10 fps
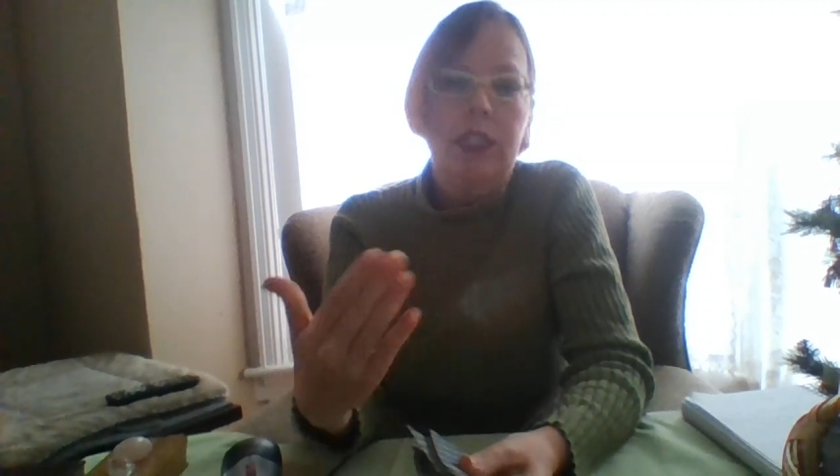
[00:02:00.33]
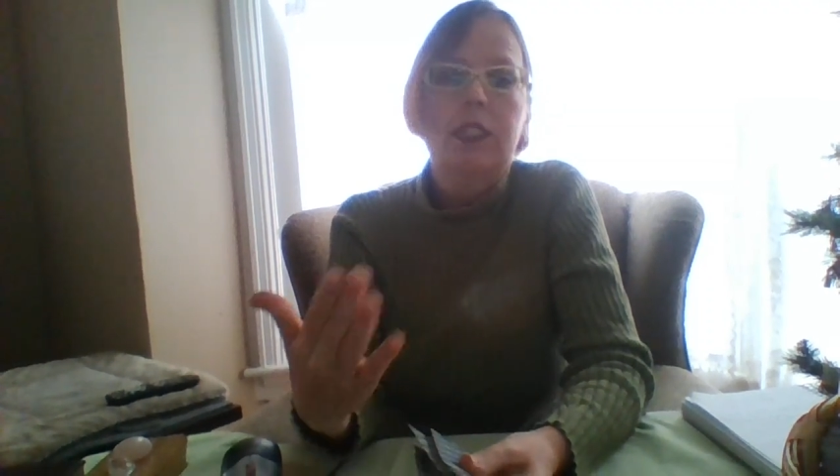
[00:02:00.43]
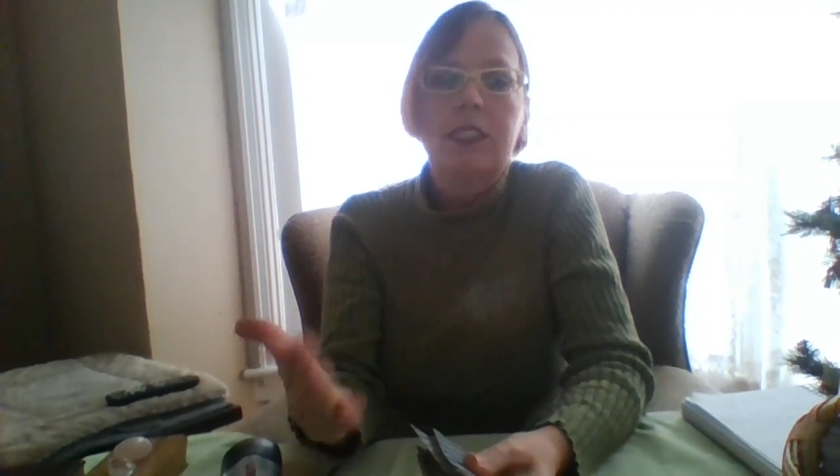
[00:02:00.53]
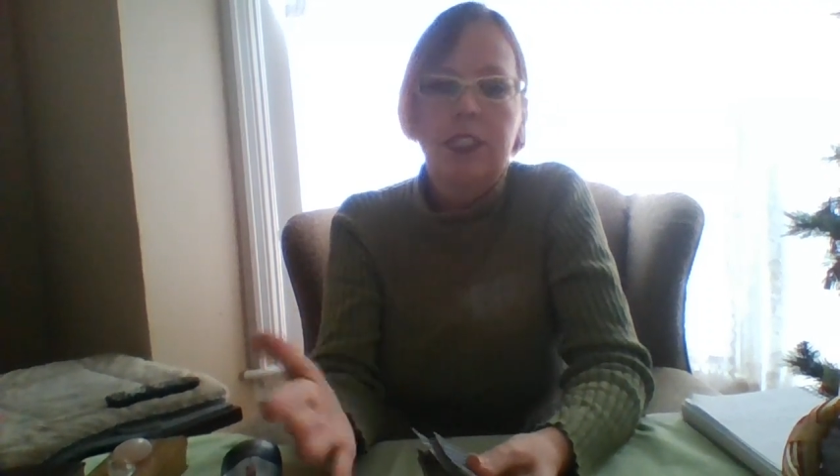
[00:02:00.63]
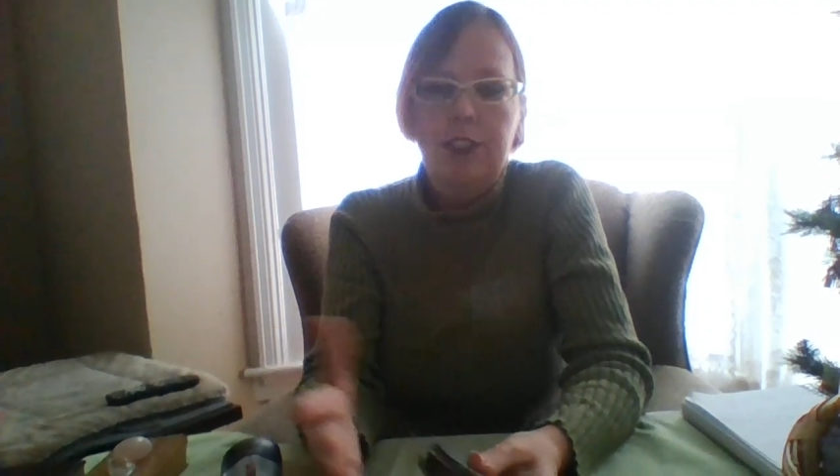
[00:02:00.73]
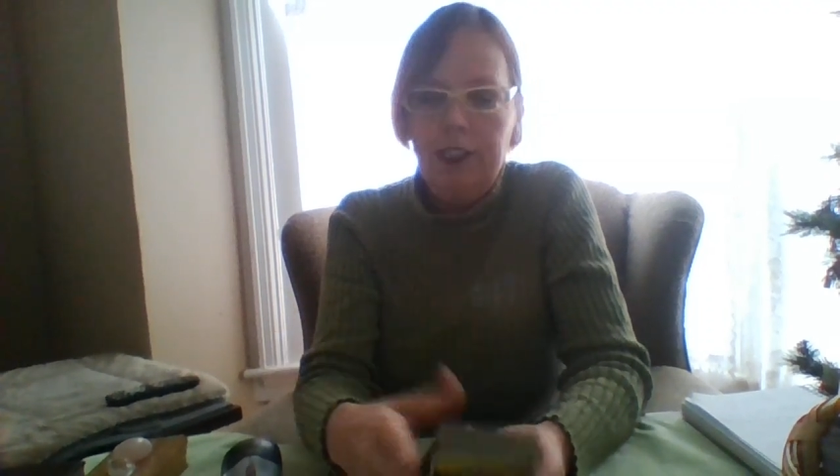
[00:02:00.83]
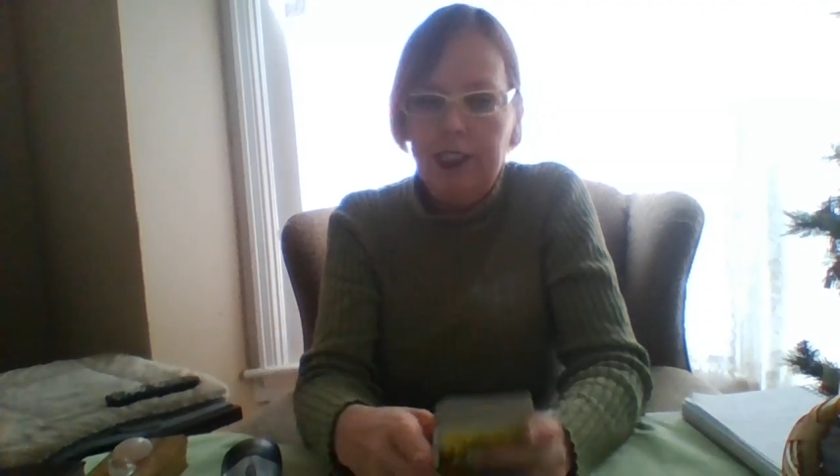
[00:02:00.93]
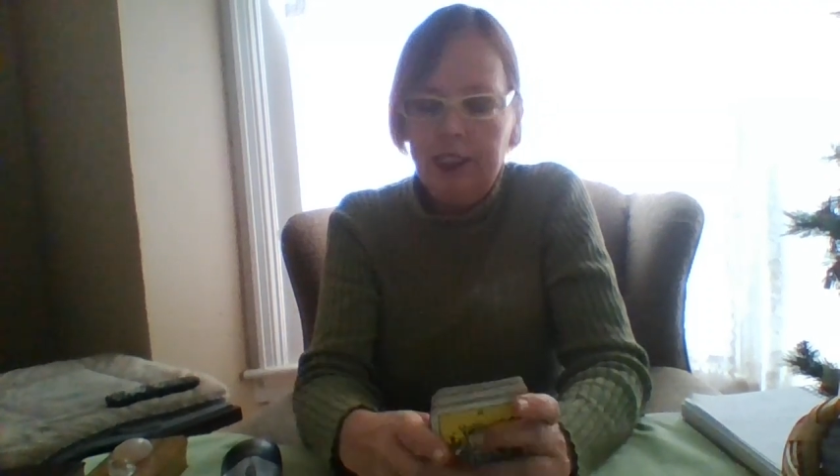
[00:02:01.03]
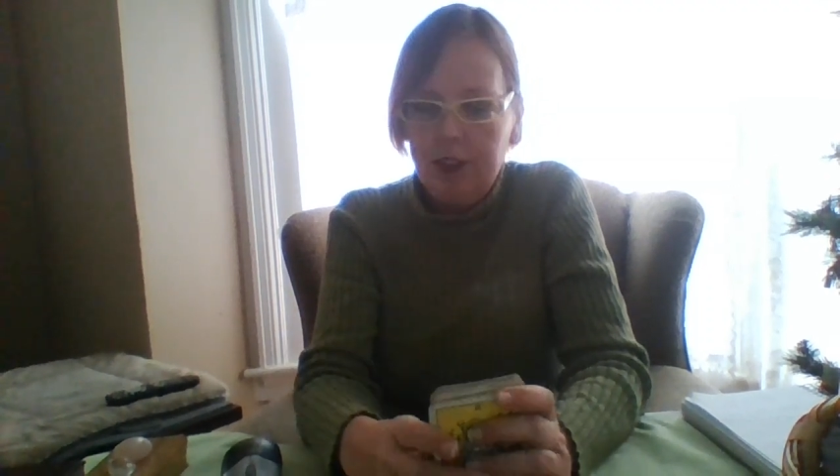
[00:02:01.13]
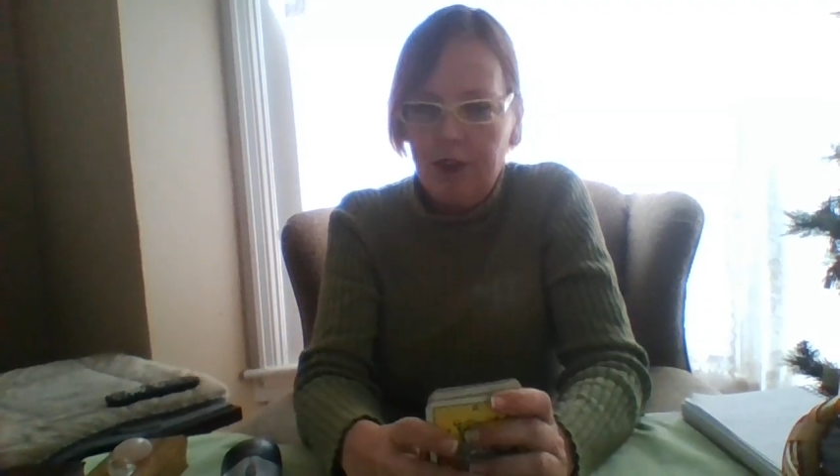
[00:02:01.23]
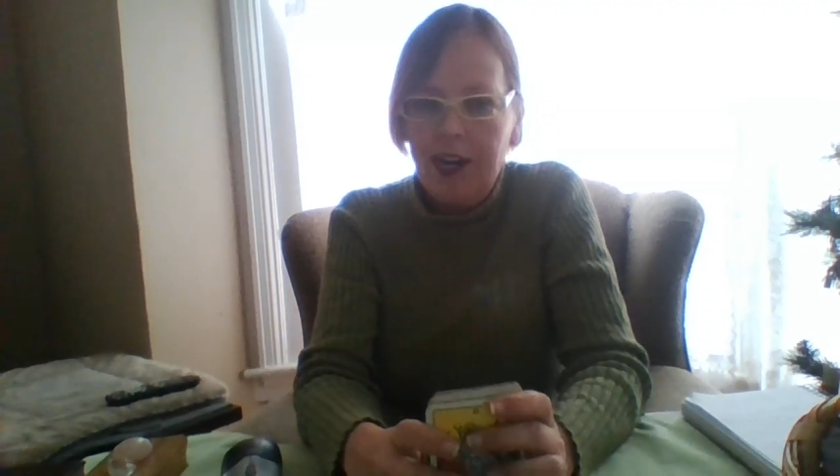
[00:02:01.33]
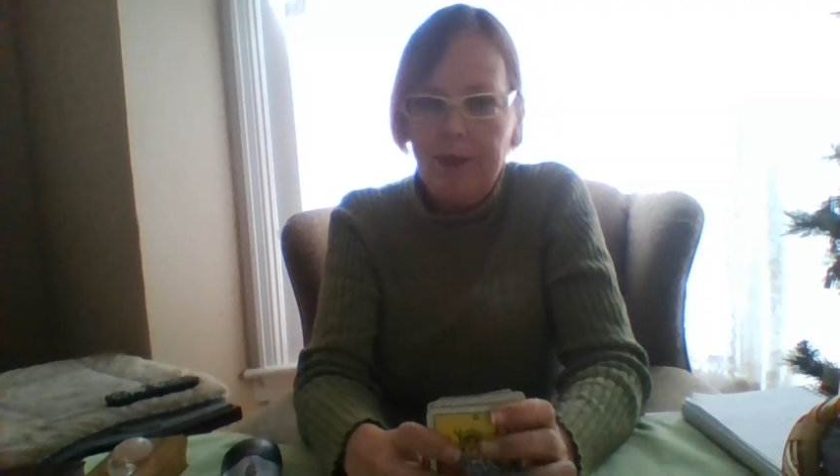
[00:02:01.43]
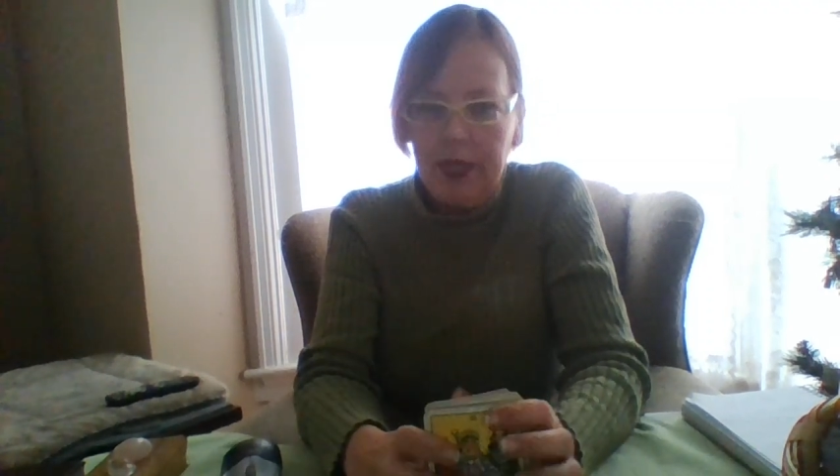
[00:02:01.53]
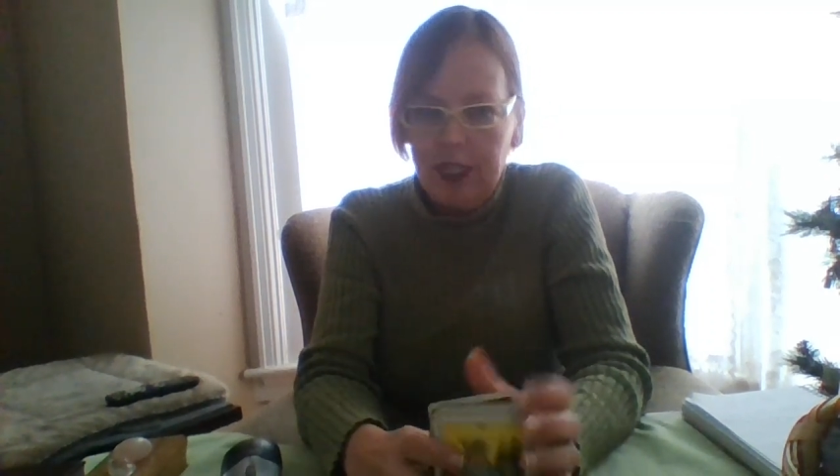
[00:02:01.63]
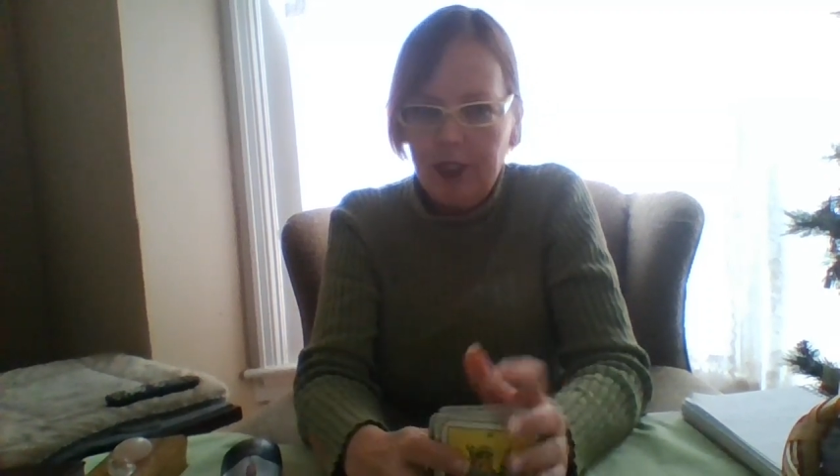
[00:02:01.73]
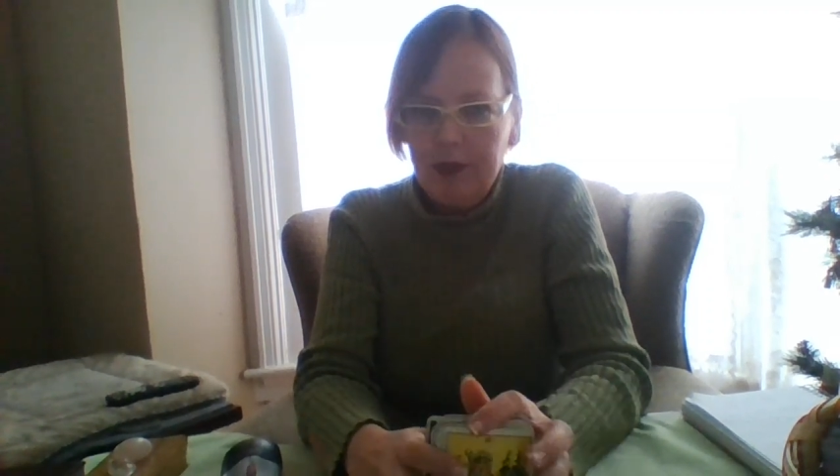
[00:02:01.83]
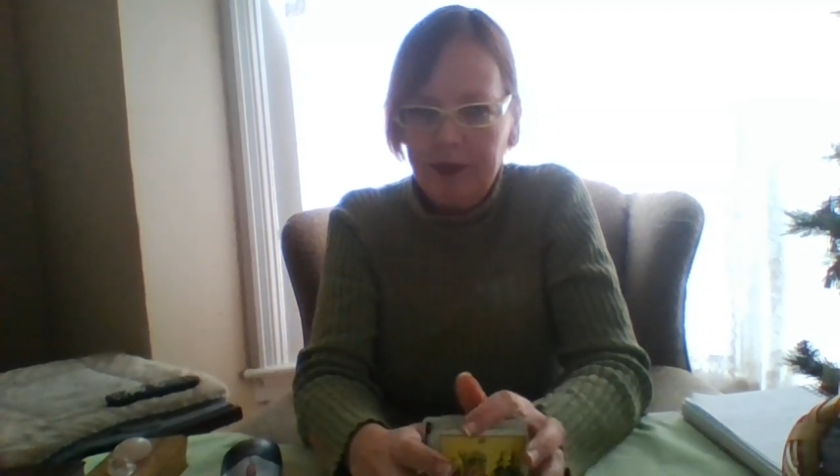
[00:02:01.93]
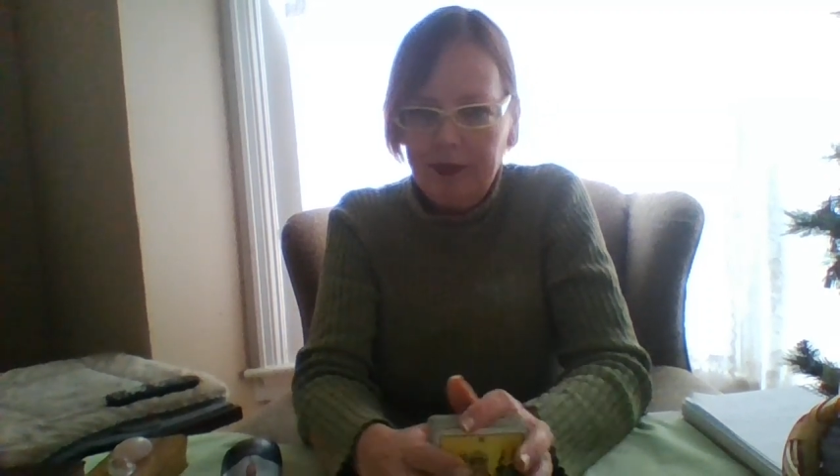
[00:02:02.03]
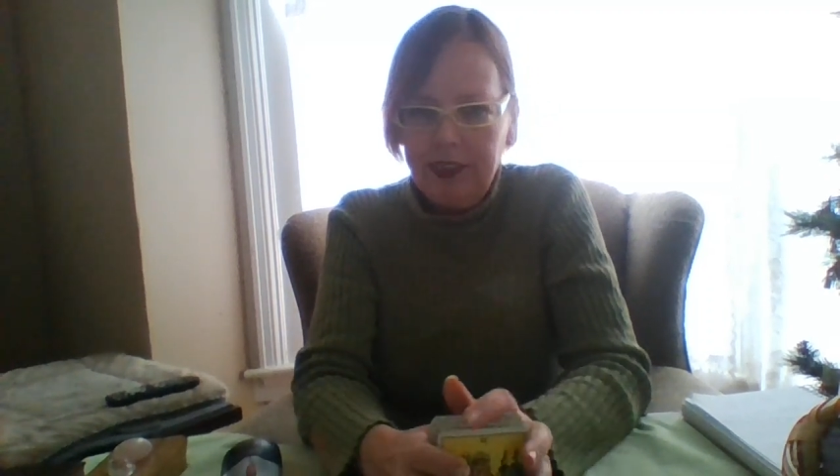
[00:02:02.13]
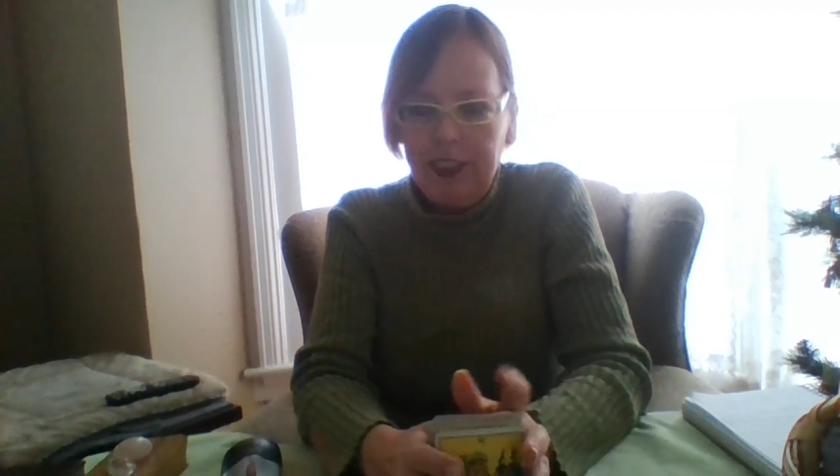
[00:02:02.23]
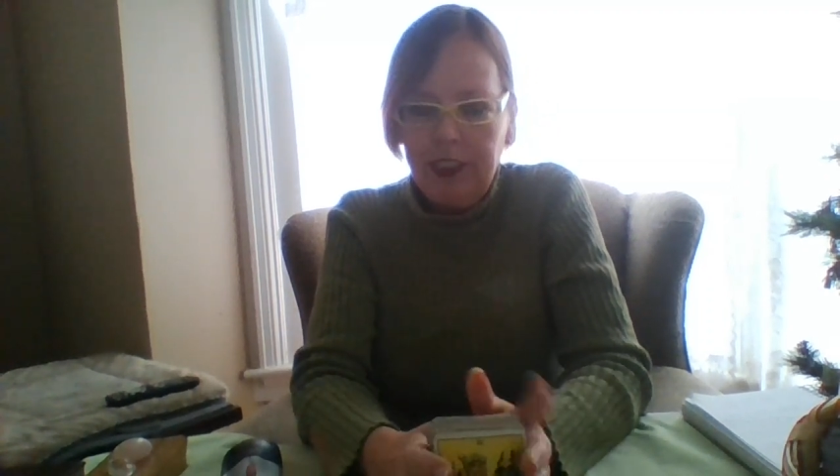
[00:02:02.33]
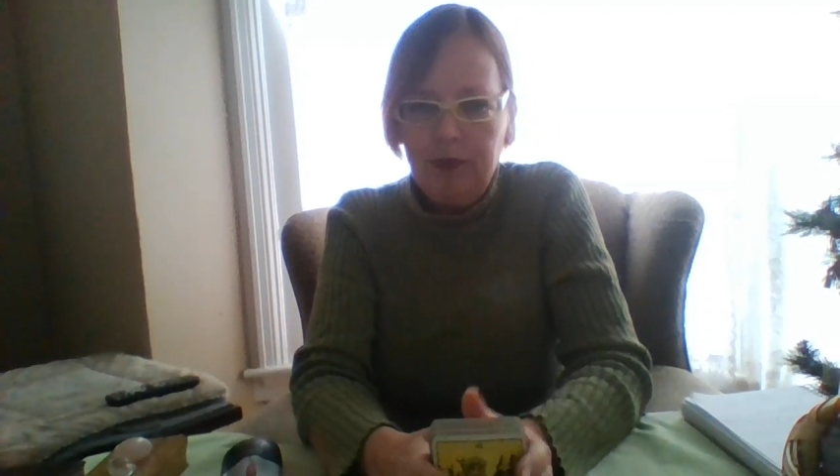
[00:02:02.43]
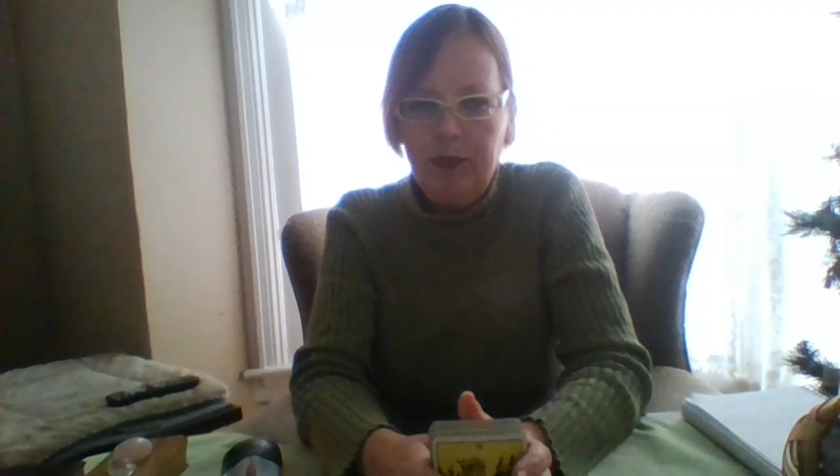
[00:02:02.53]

consider it a crime here? You know,